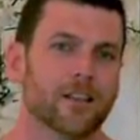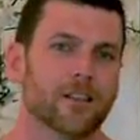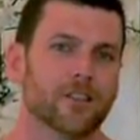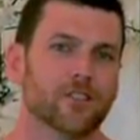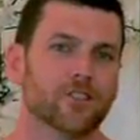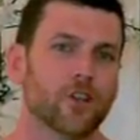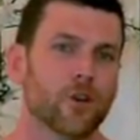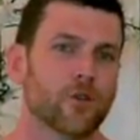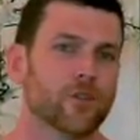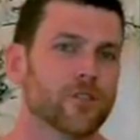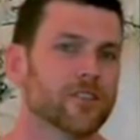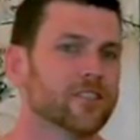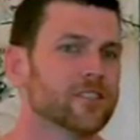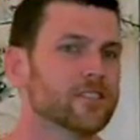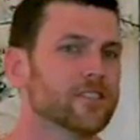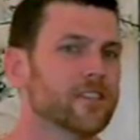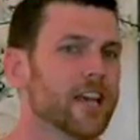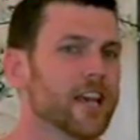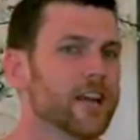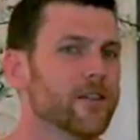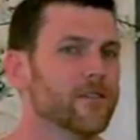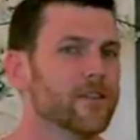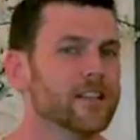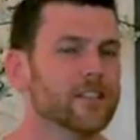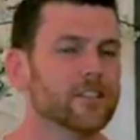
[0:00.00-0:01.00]
So the
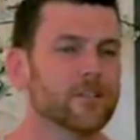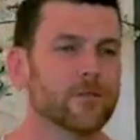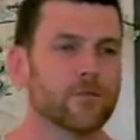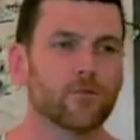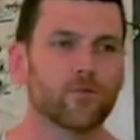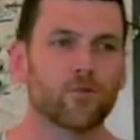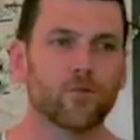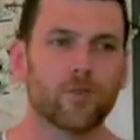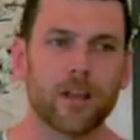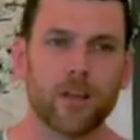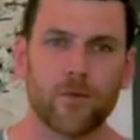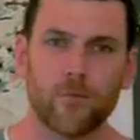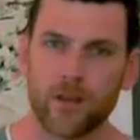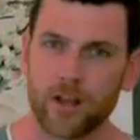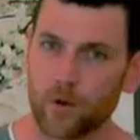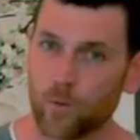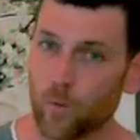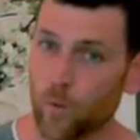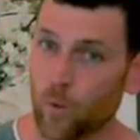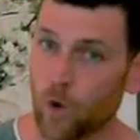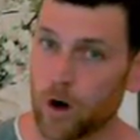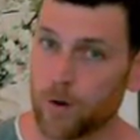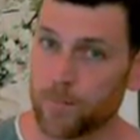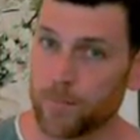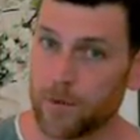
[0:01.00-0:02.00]
siren is a great way to
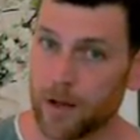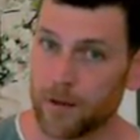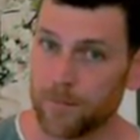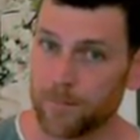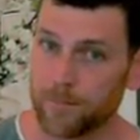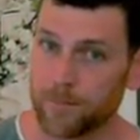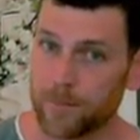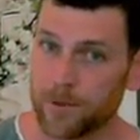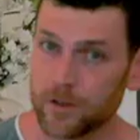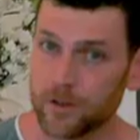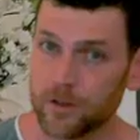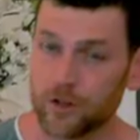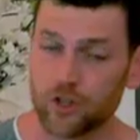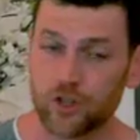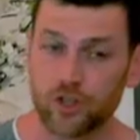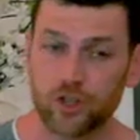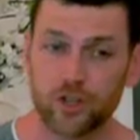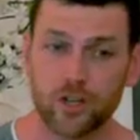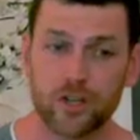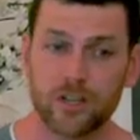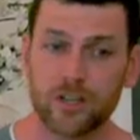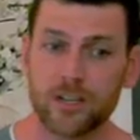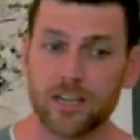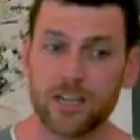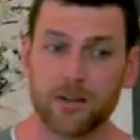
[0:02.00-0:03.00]
warm up. You
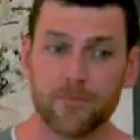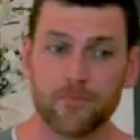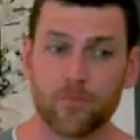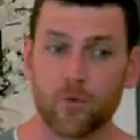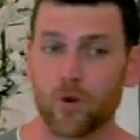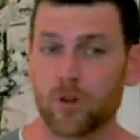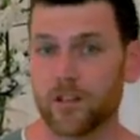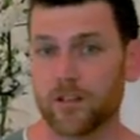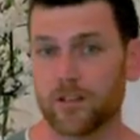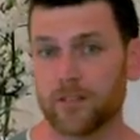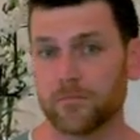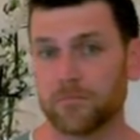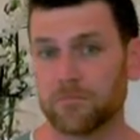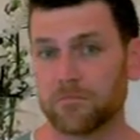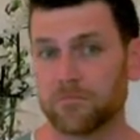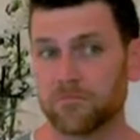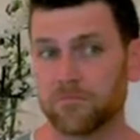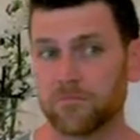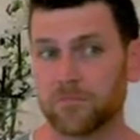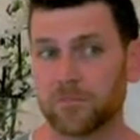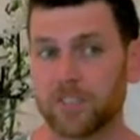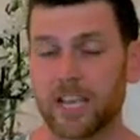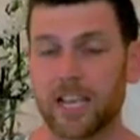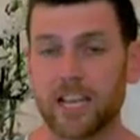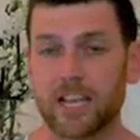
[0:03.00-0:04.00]
shouldn't need more
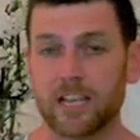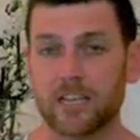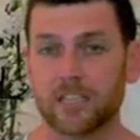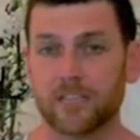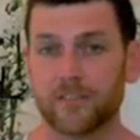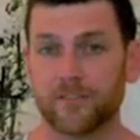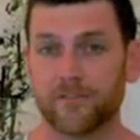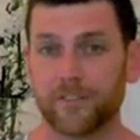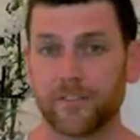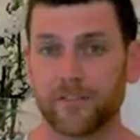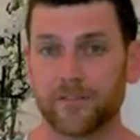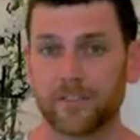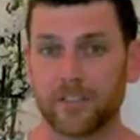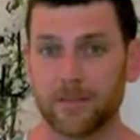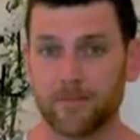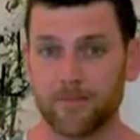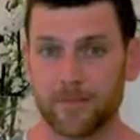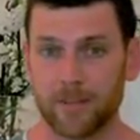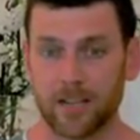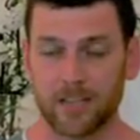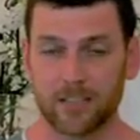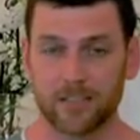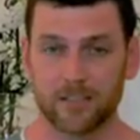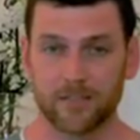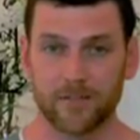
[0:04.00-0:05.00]
than 10 to 15
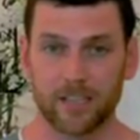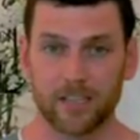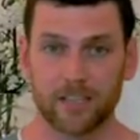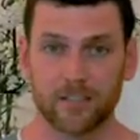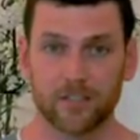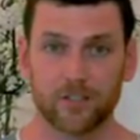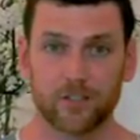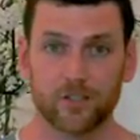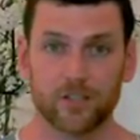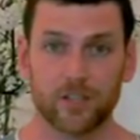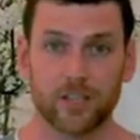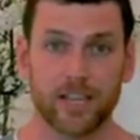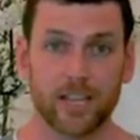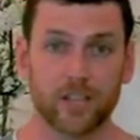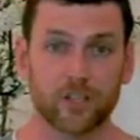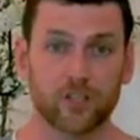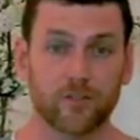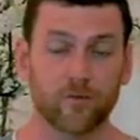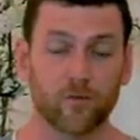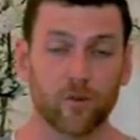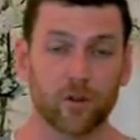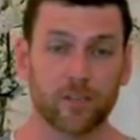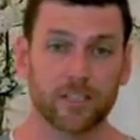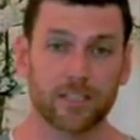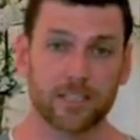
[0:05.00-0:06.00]
minutes of this to get
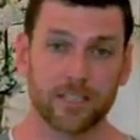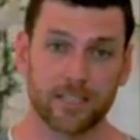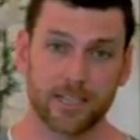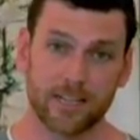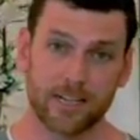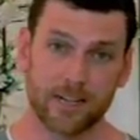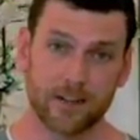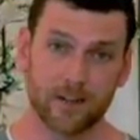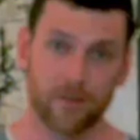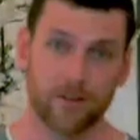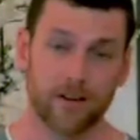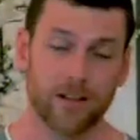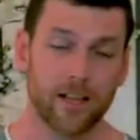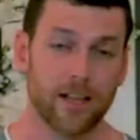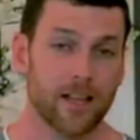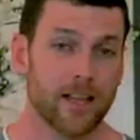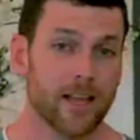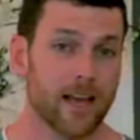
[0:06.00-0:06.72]
your voice in gear.